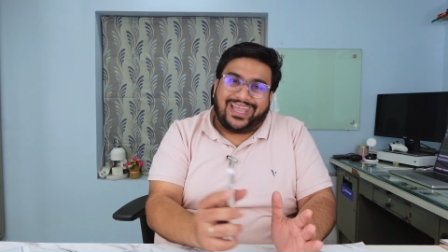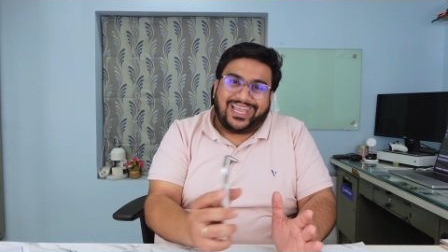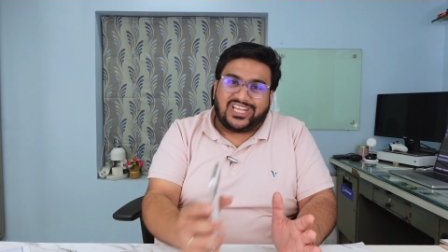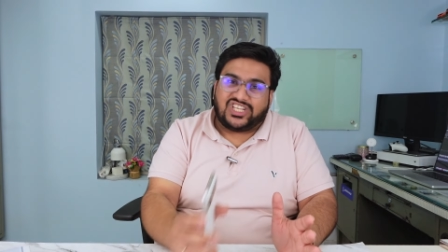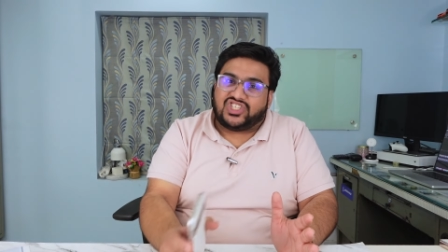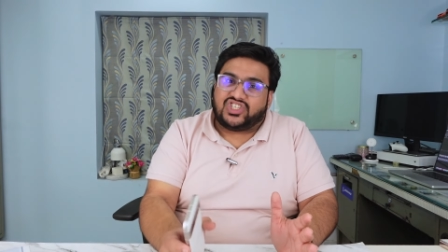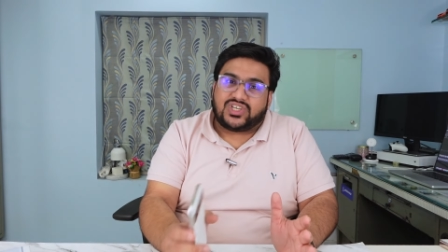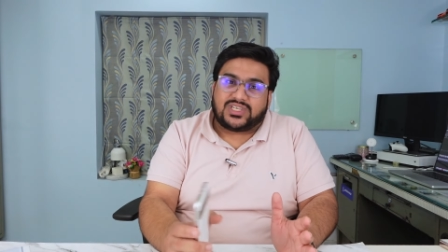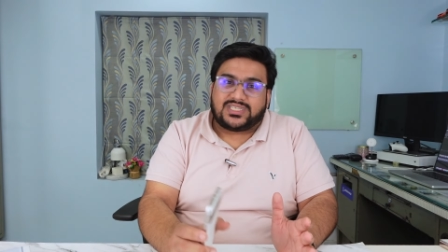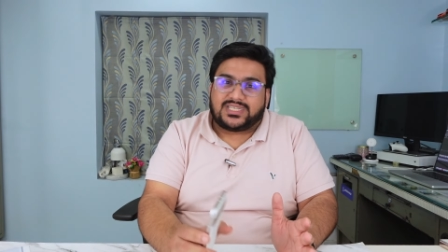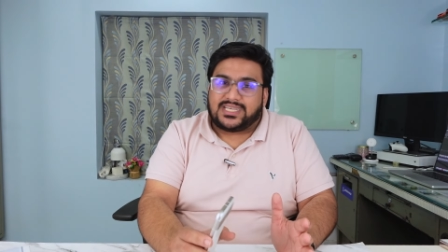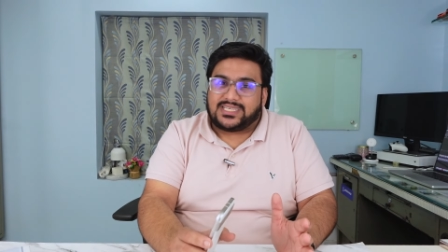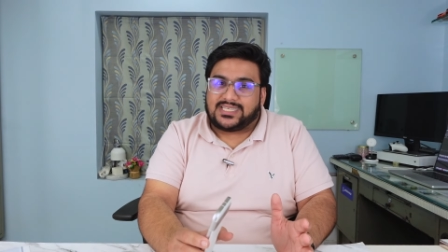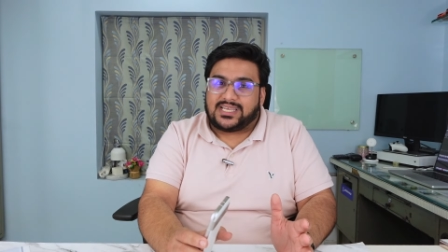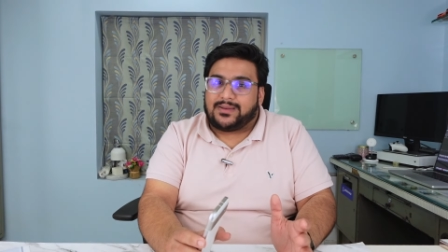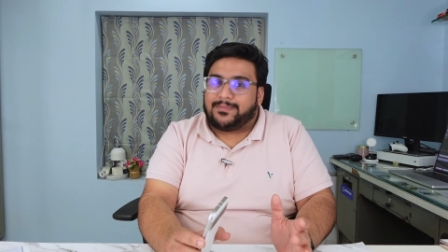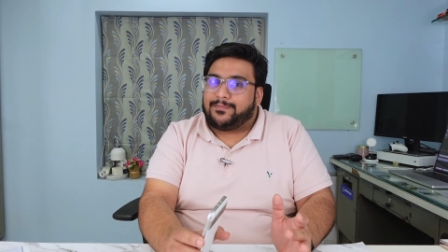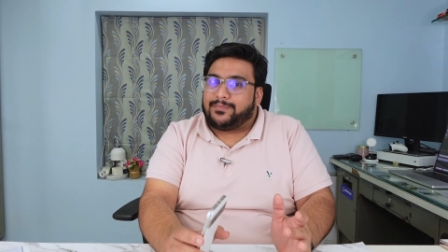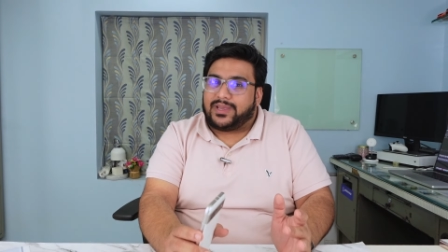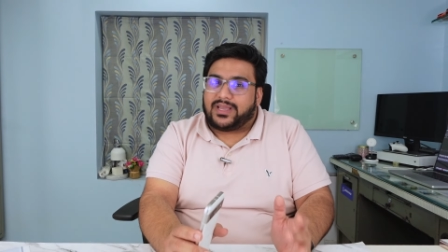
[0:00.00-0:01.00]
It just
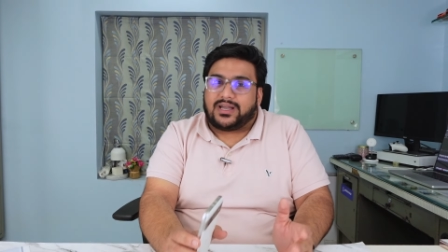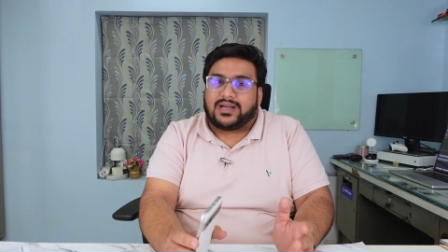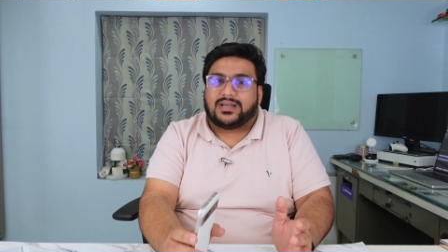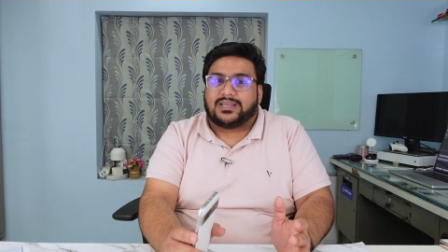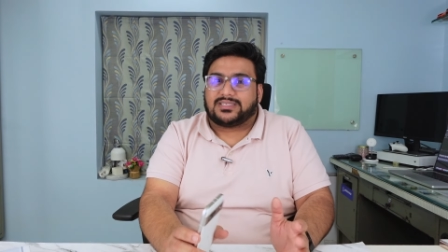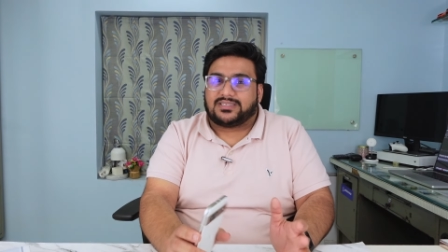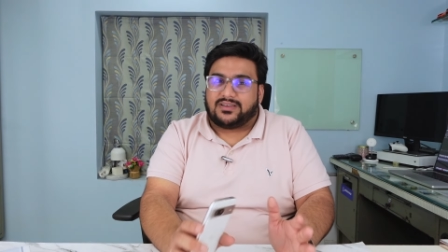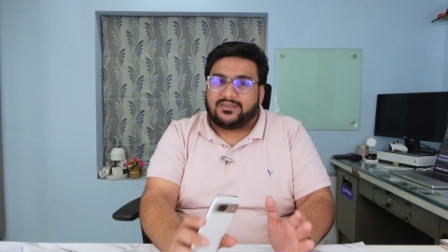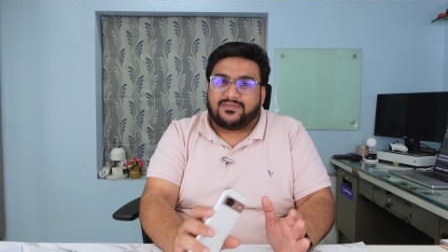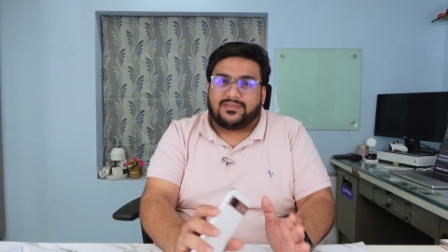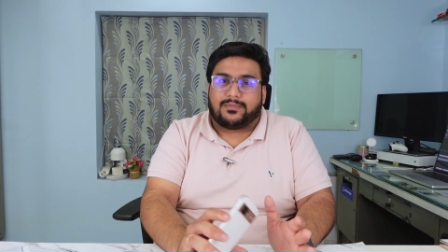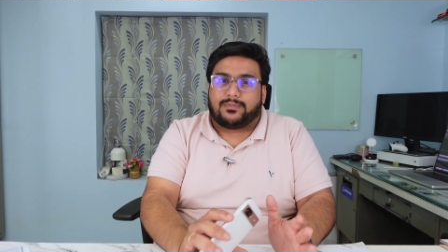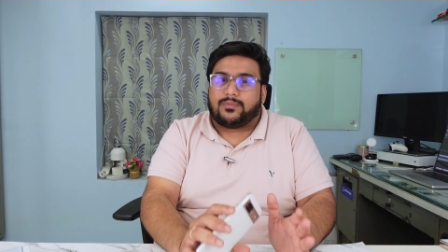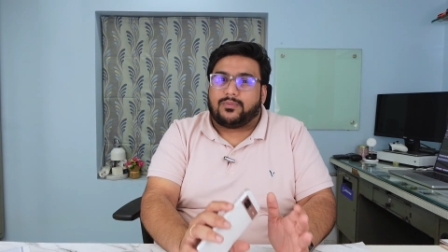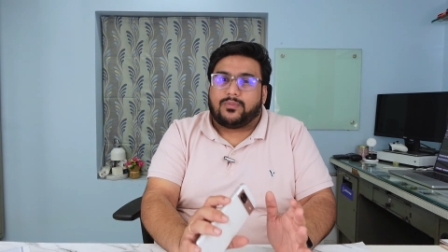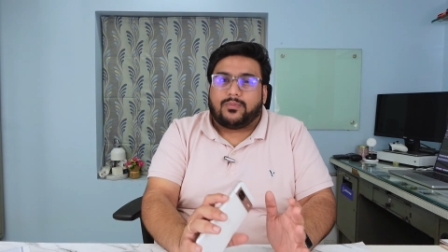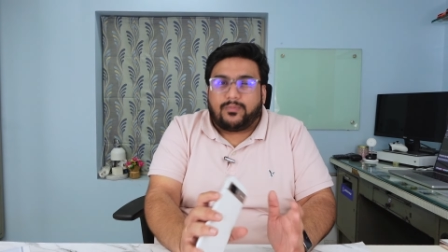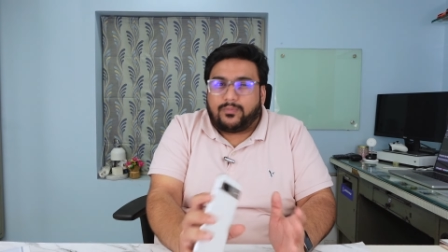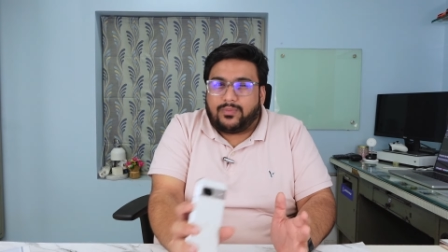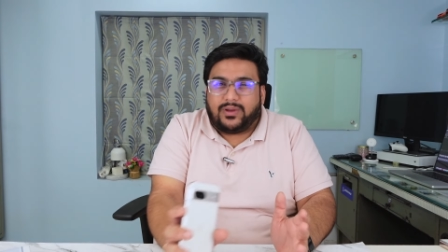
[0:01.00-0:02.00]
isn't because of the
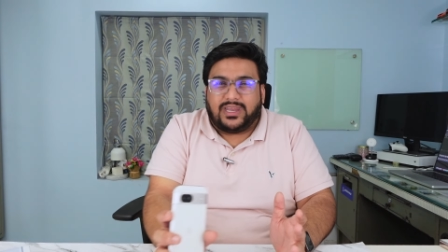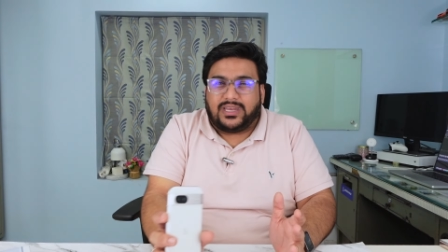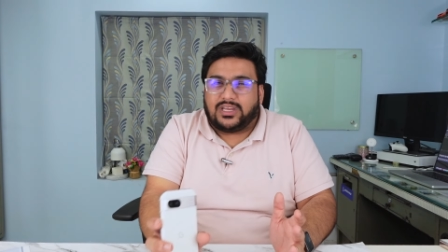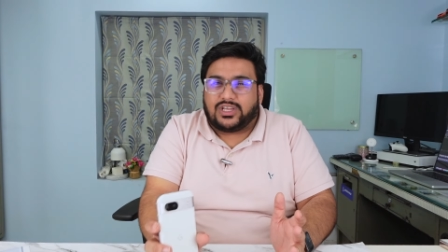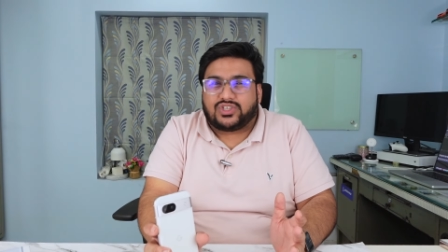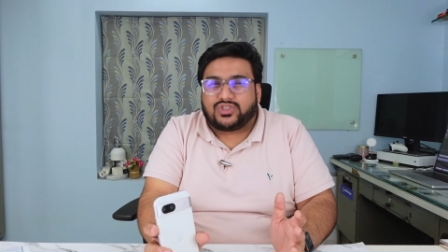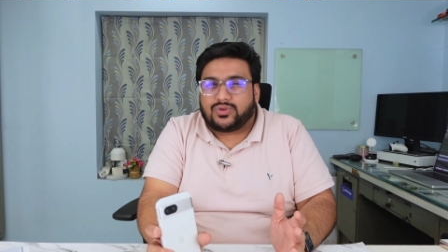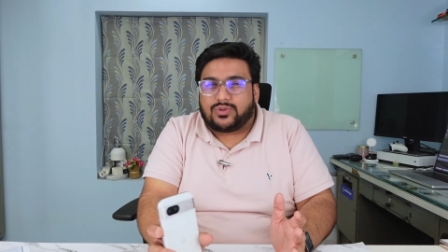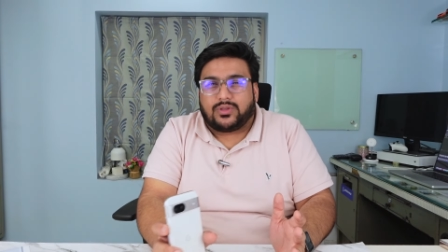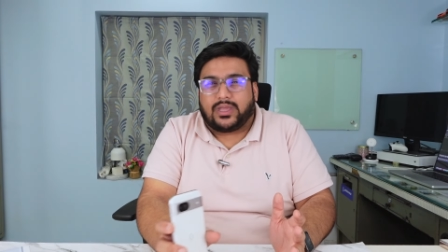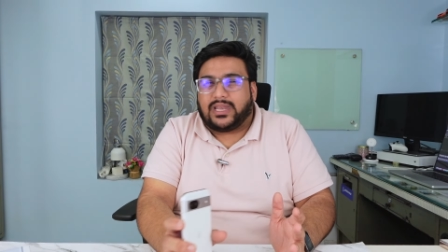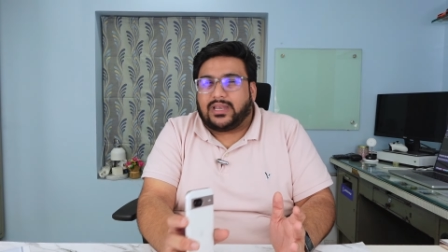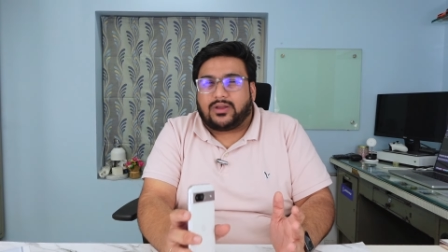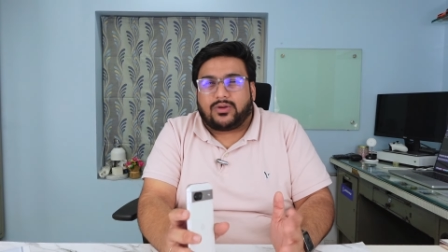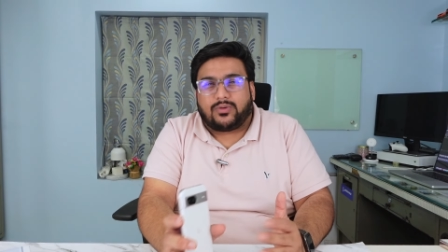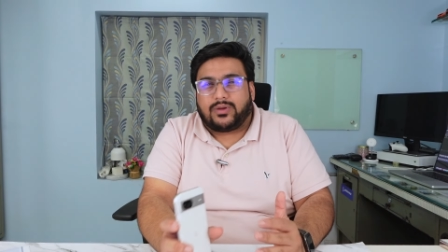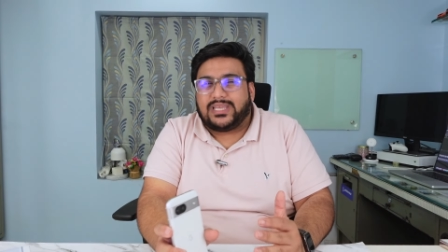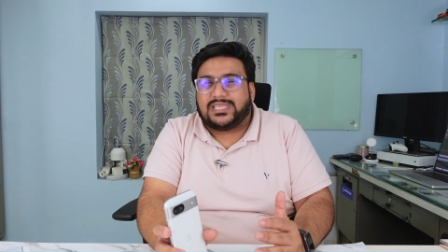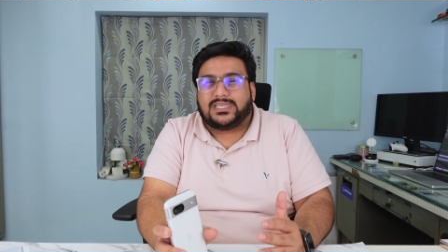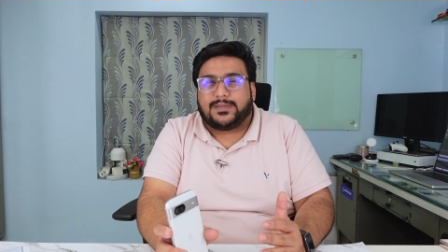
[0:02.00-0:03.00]
initial and
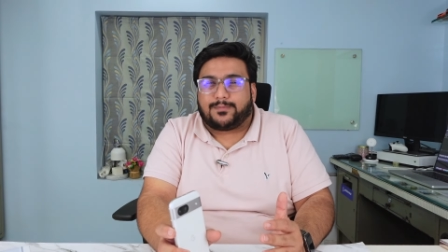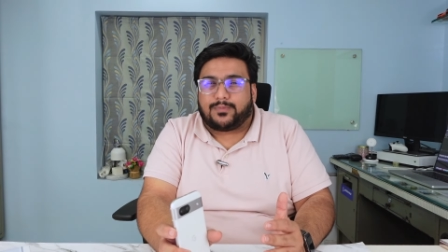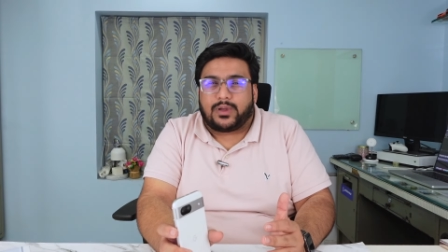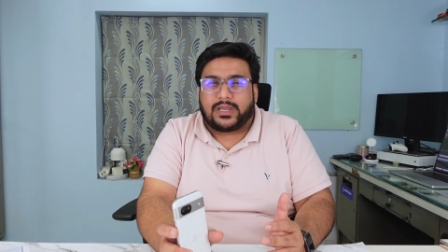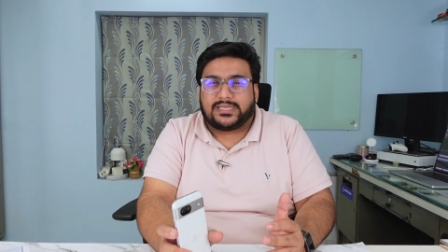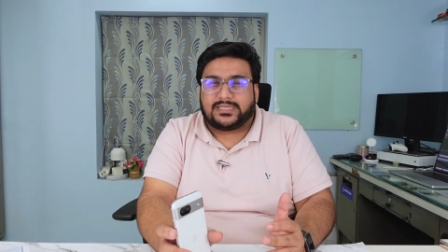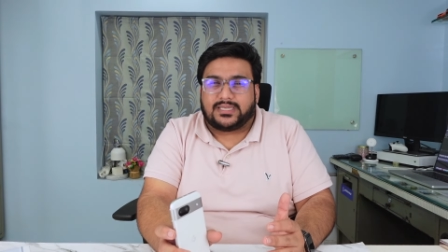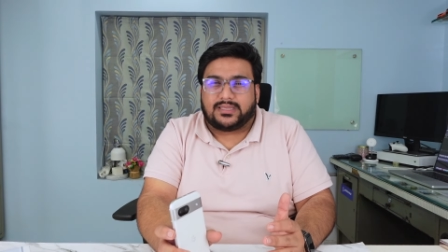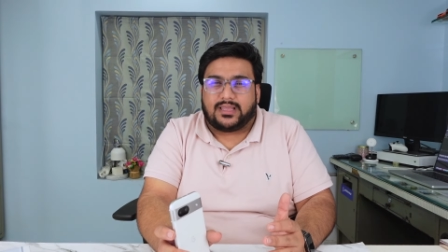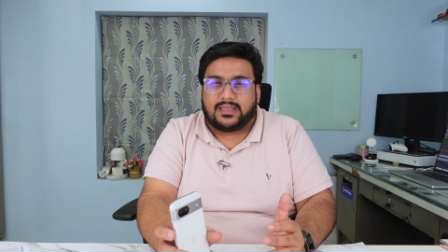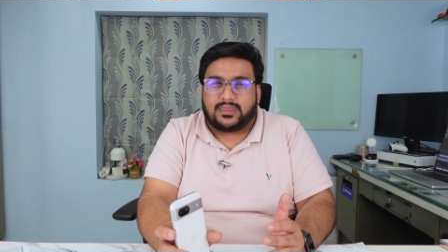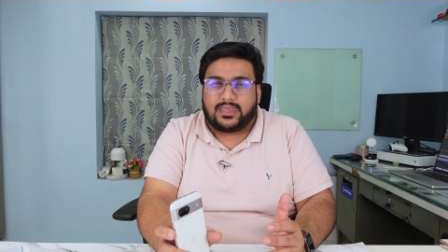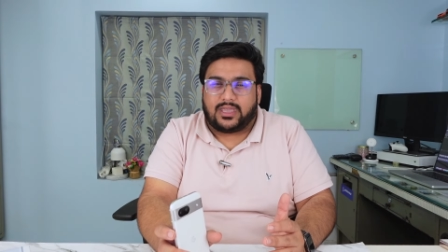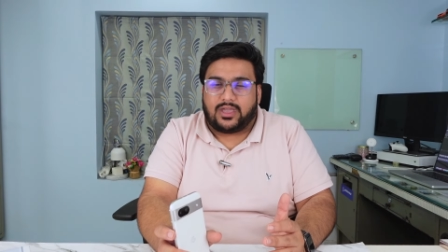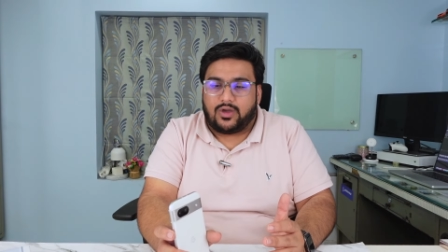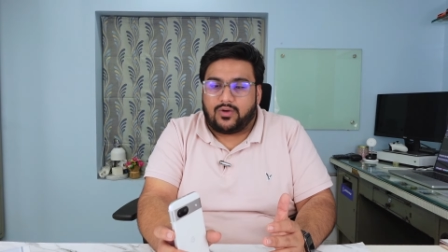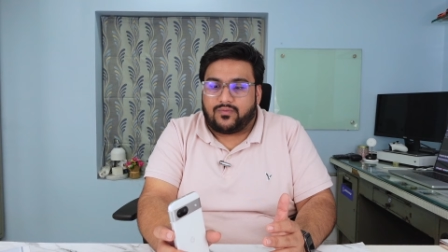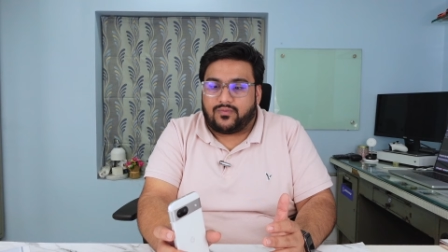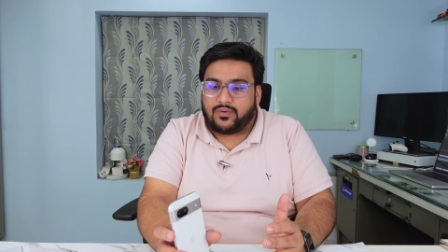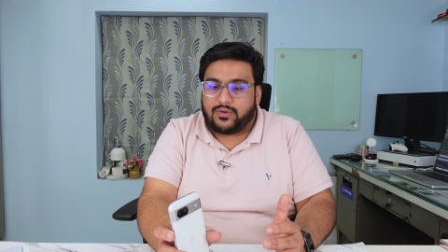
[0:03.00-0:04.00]
crazy pricing that they
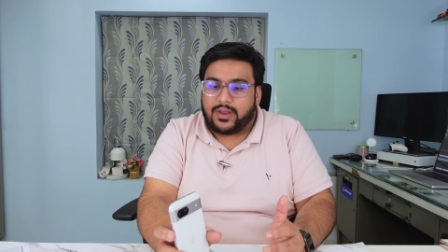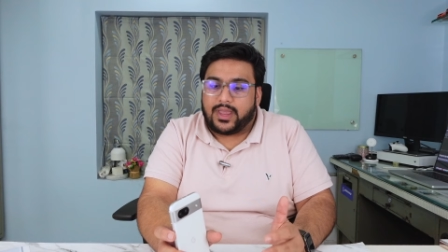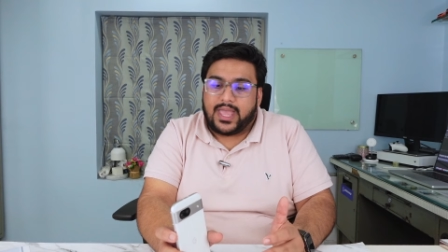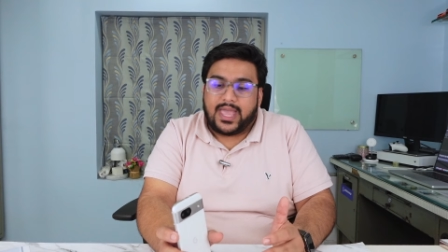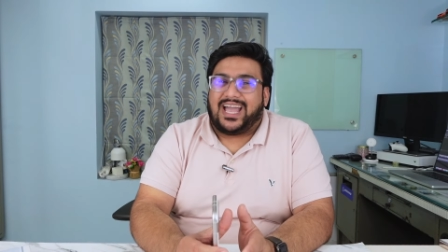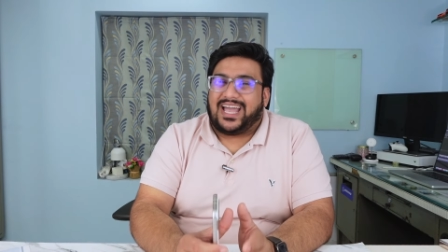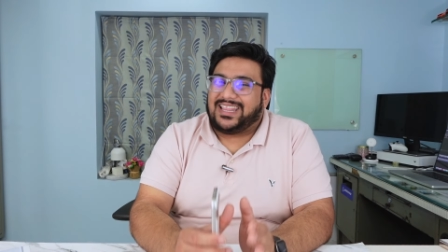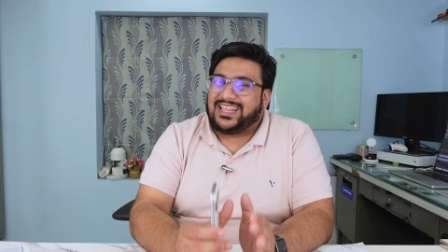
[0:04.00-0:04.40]
go for.